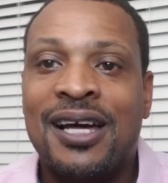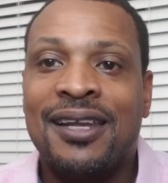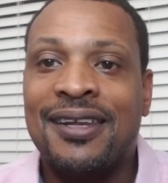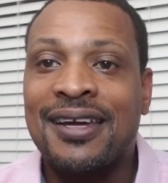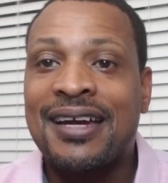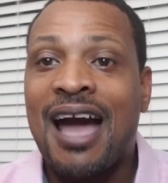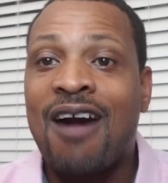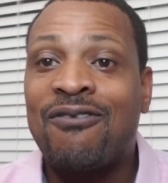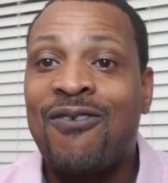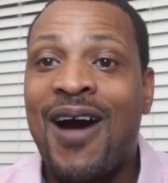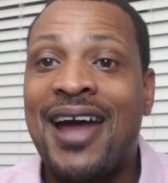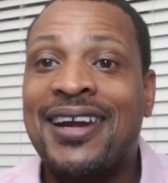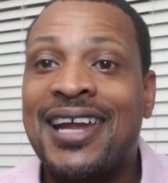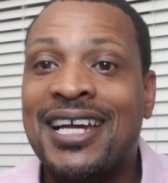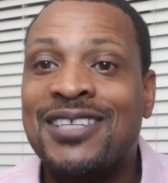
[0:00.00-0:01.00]
Look out for
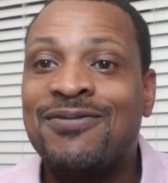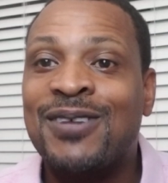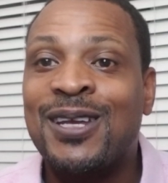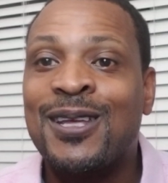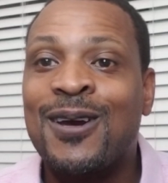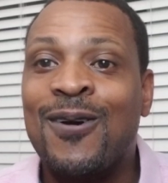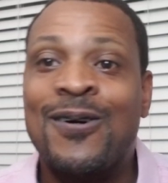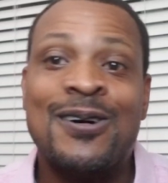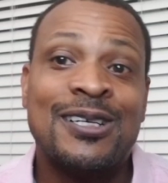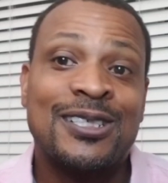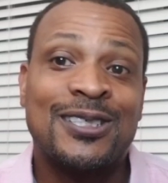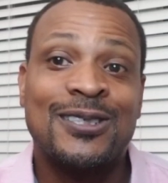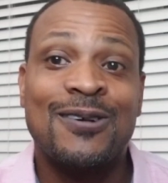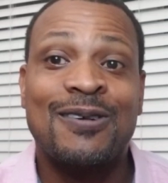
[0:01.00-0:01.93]
our next video. So